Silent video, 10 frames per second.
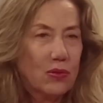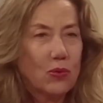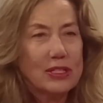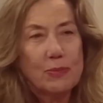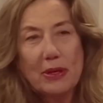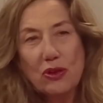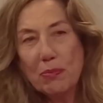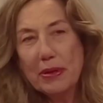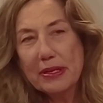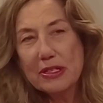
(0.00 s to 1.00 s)
What's been your
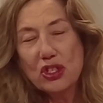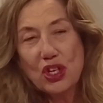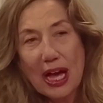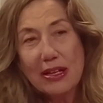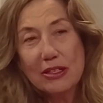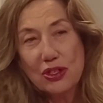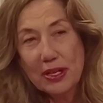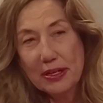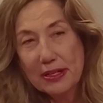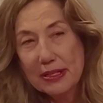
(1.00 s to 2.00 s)
biggest challenge
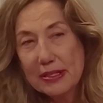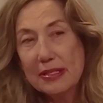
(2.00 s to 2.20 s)
then in